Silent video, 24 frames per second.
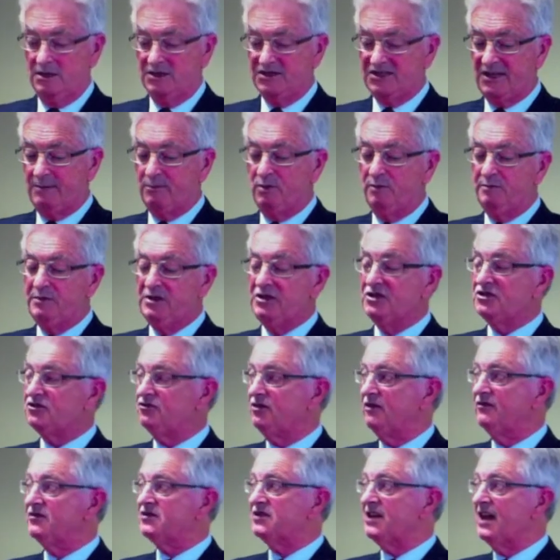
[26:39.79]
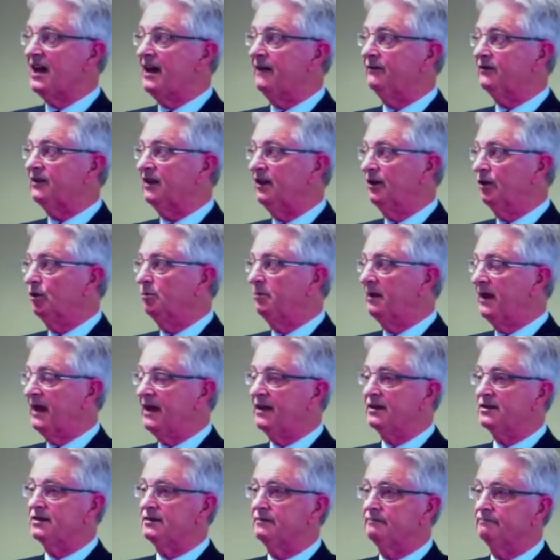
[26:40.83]
Some administrative staff to help
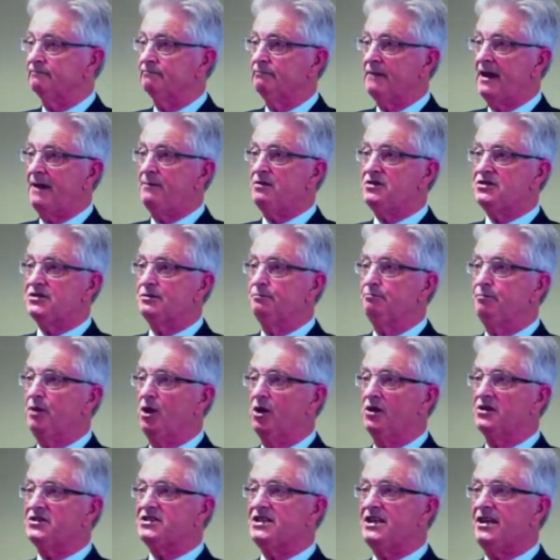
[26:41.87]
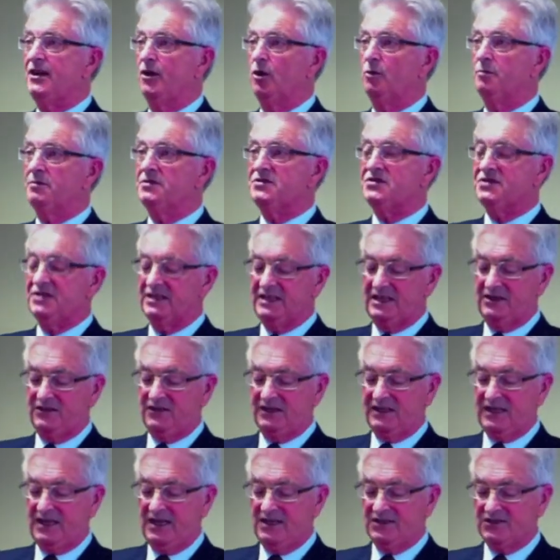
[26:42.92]
out, maybe some policy helpers to
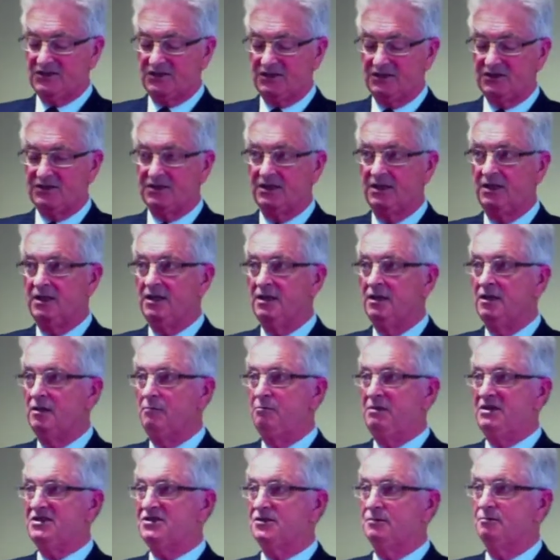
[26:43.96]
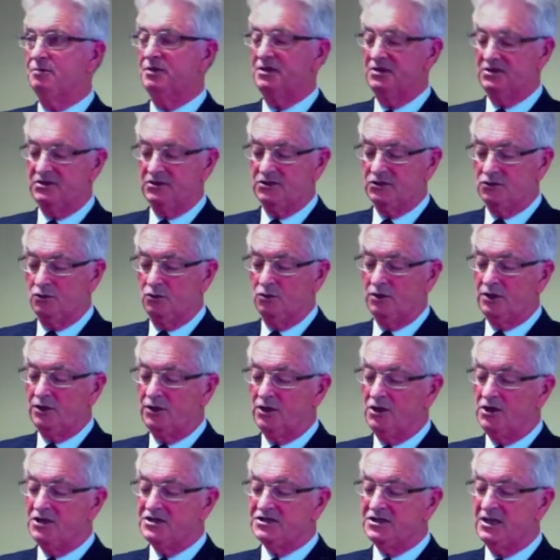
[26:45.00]
get the councillors' bits and pieces
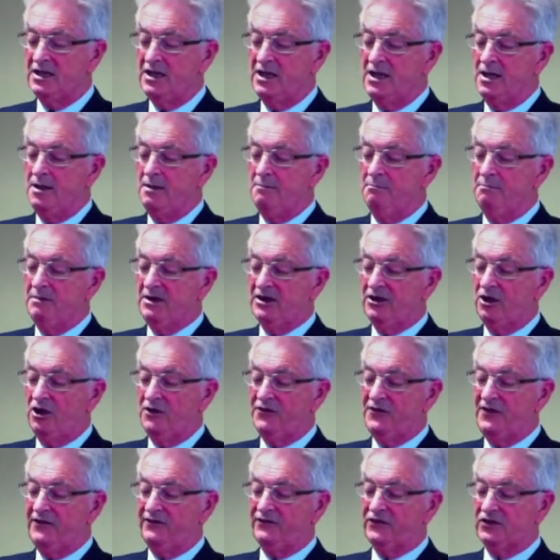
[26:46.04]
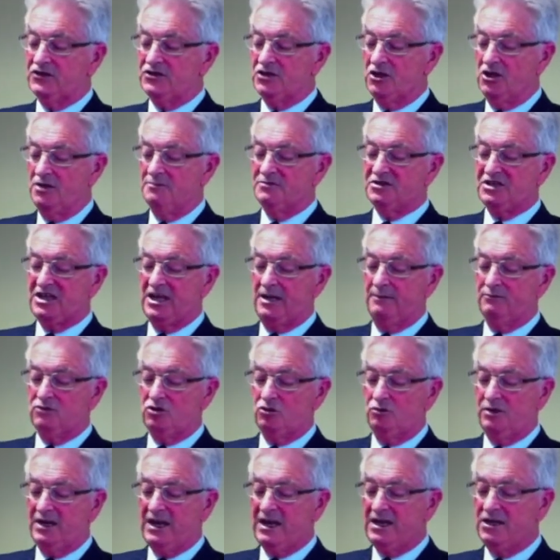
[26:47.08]
organised, but I think the time's come
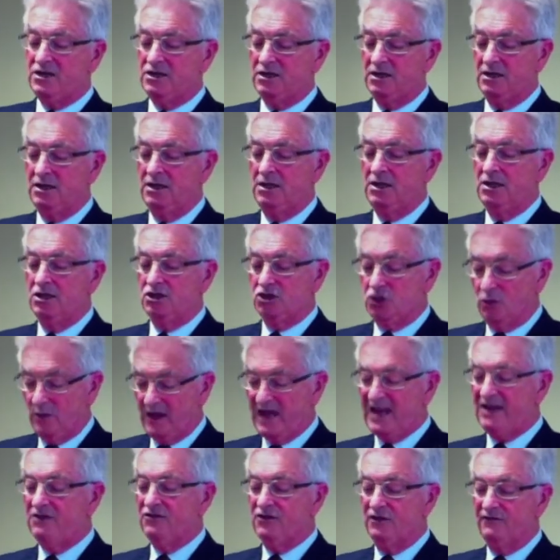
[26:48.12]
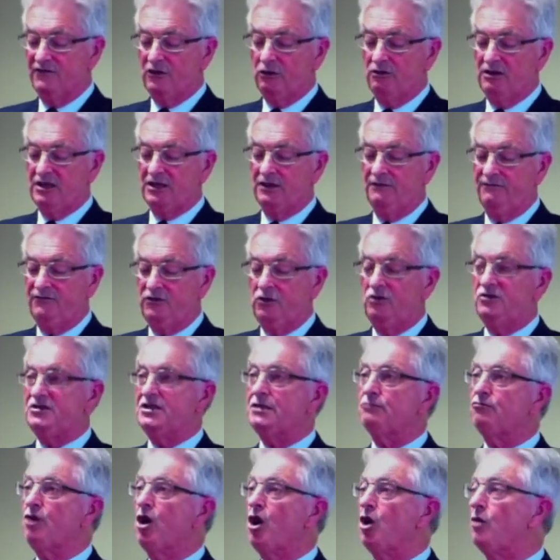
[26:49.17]
to an end the very
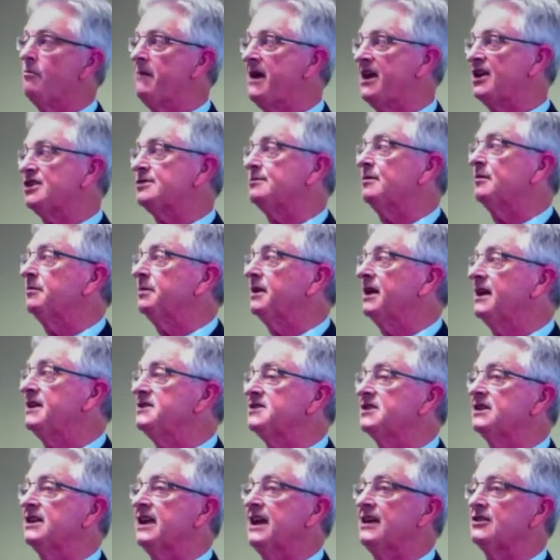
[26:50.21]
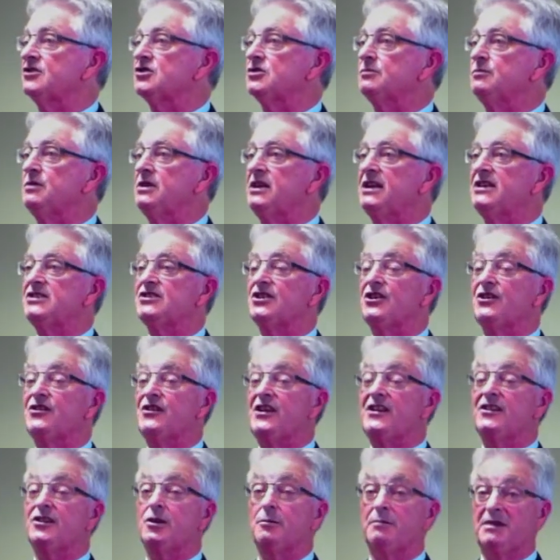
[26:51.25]
confusing role management plays at council meetings, and I
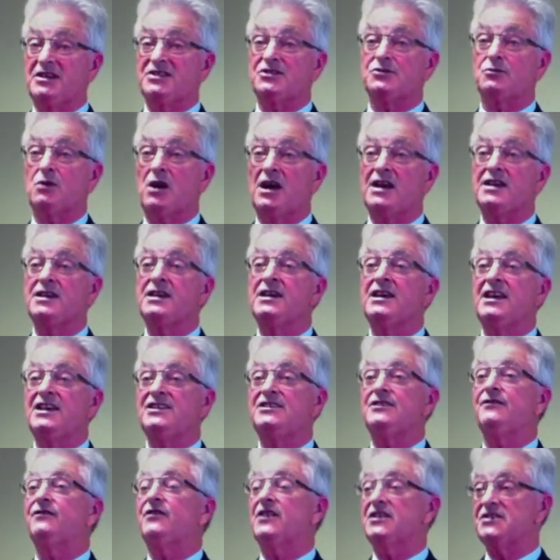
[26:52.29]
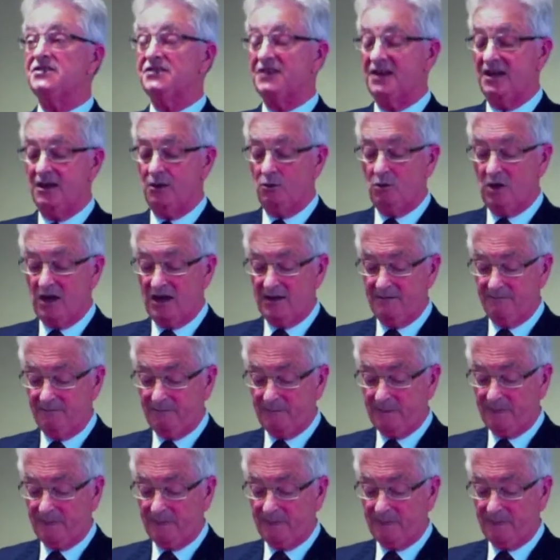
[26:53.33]
think the best way is if they stay away.